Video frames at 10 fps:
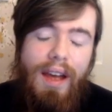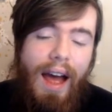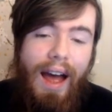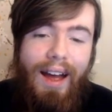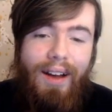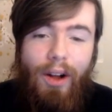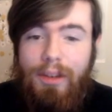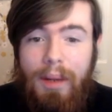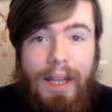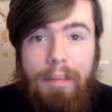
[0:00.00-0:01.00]

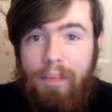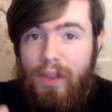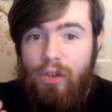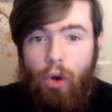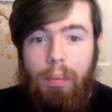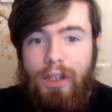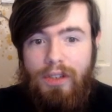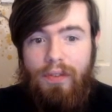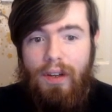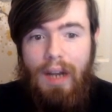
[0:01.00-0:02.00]
Ultimately, it's a whole bunch
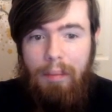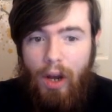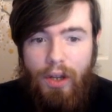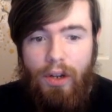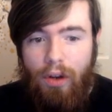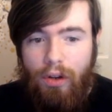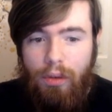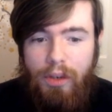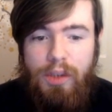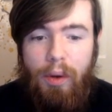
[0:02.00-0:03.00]
of fun. I'm not going to talk
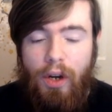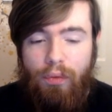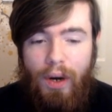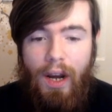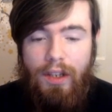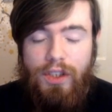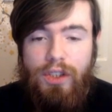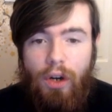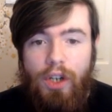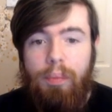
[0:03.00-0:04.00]
too much about it right at the
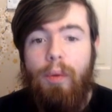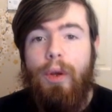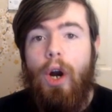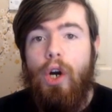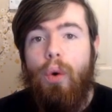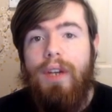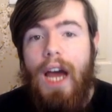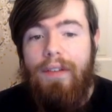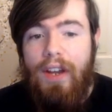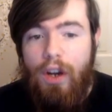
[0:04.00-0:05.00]
start, but we are going to
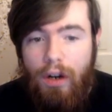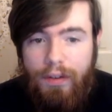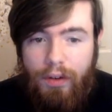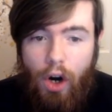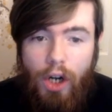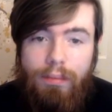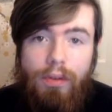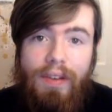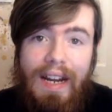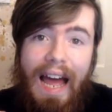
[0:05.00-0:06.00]
have a card for card
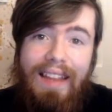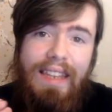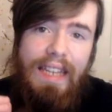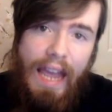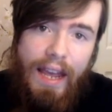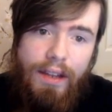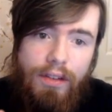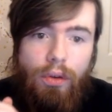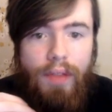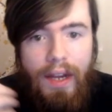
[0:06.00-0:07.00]
profile at the
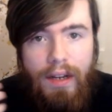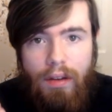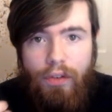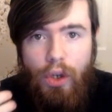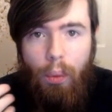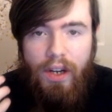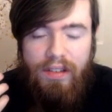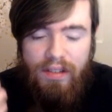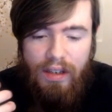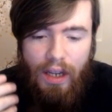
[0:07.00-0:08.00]
end, so if that is something you want
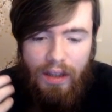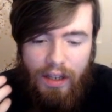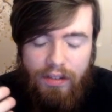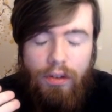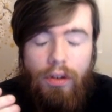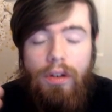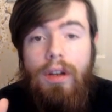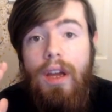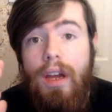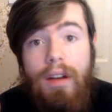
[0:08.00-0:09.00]
to see and listen to,
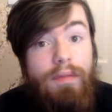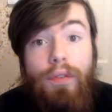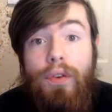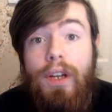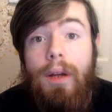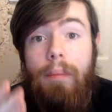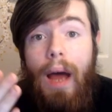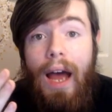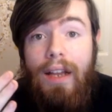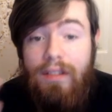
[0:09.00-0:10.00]
feel free to
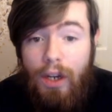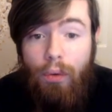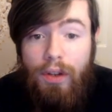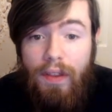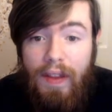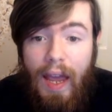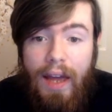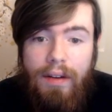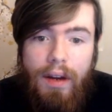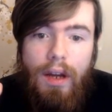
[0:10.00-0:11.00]
stick around to the
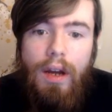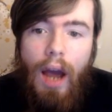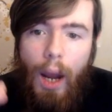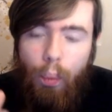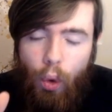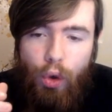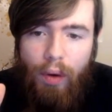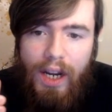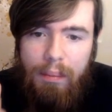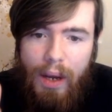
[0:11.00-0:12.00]
end. I would
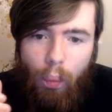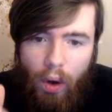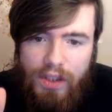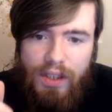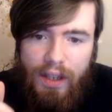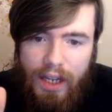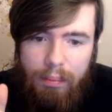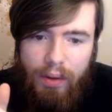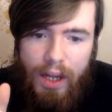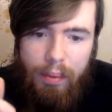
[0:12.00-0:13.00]
recommend watching the
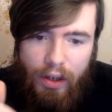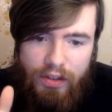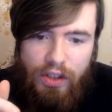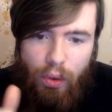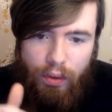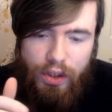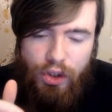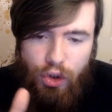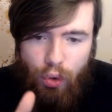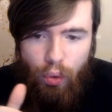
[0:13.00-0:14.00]
gameplay because it's going to
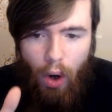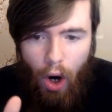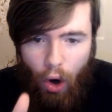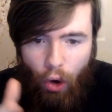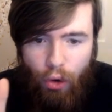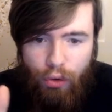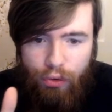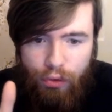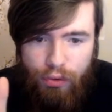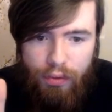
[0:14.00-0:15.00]
show how
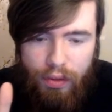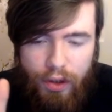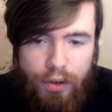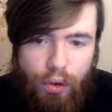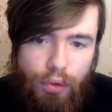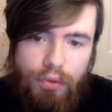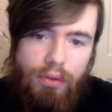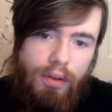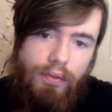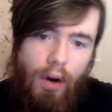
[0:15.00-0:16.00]
the two
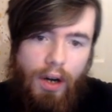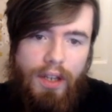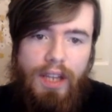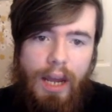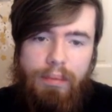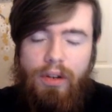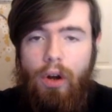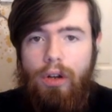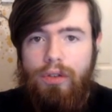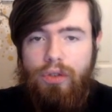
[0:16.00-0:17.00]
sort of archetypes and
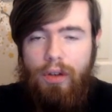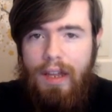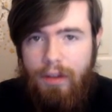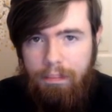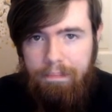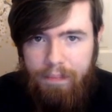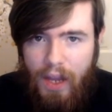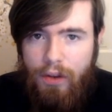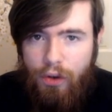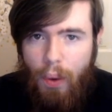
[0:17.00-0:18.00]
all sort of
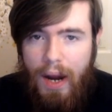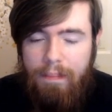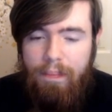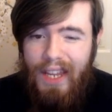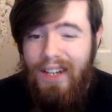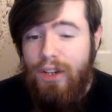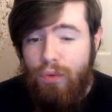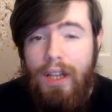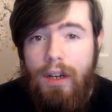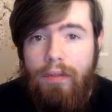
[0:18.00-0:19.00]
intertwine. It is
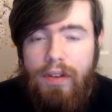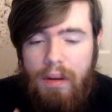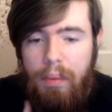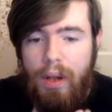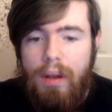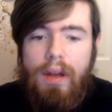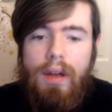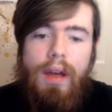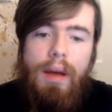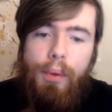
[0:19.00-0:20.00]
relatively simple,
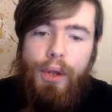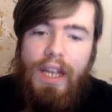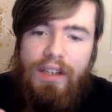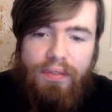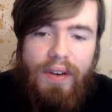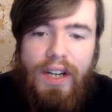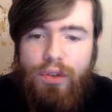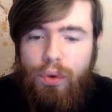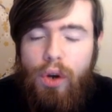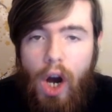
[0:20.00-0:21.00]
but it's very
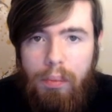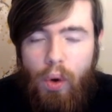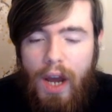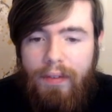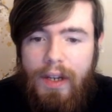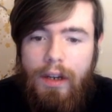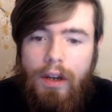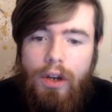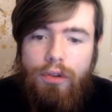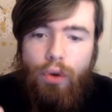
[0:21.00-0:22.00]
sort of combo heavy,
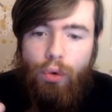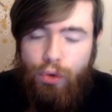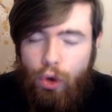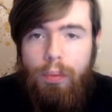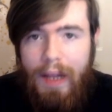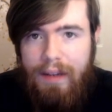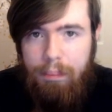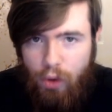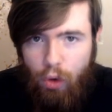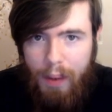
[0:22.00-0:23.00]
so do pay
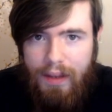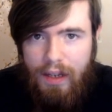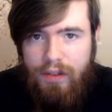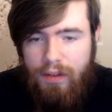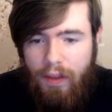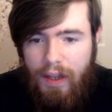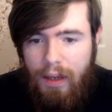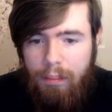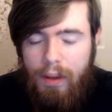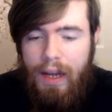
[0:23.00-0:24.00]
attention to the
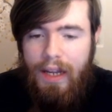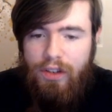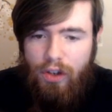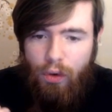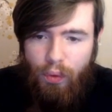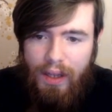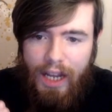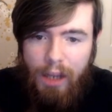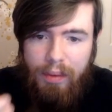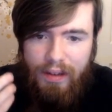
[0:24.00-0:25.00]
gameplay. It's going to really
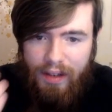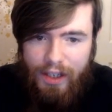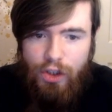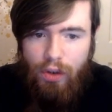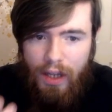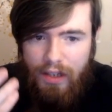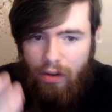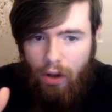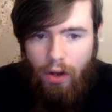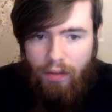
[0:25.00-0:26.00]
help contextualize
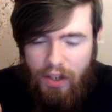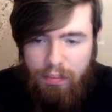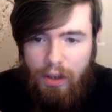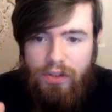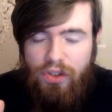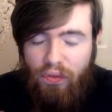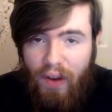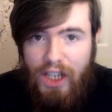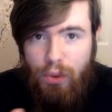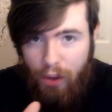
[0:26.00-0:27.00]
a lot of these monsters'
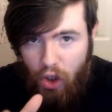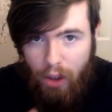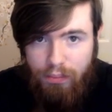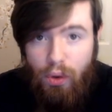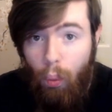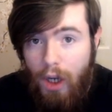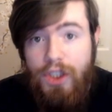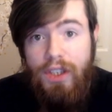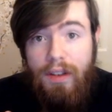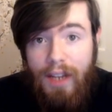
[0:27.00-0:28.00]
effects when it comes to
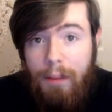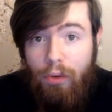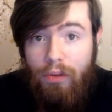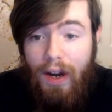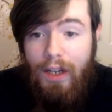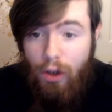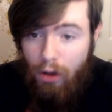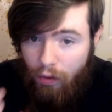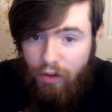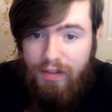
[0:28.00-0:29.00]
watching the deck profile.
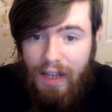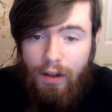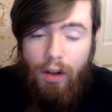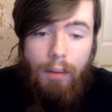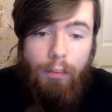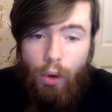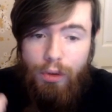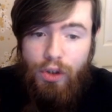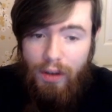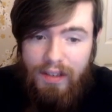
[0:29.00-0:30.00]
You'll understand a lot more
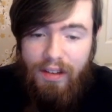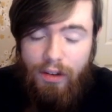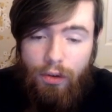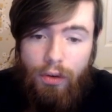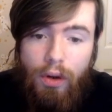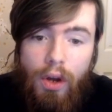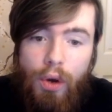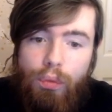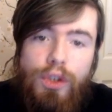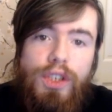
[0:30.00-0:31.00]
what you're listening to
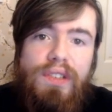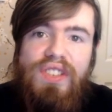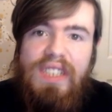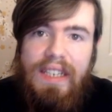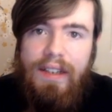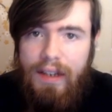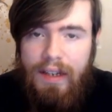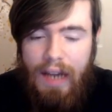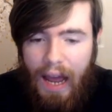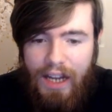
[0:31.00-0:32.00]
once you've seen it
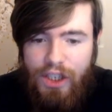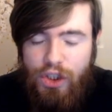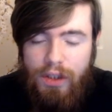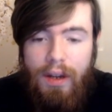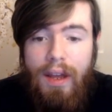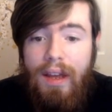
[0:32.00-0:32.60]
in action.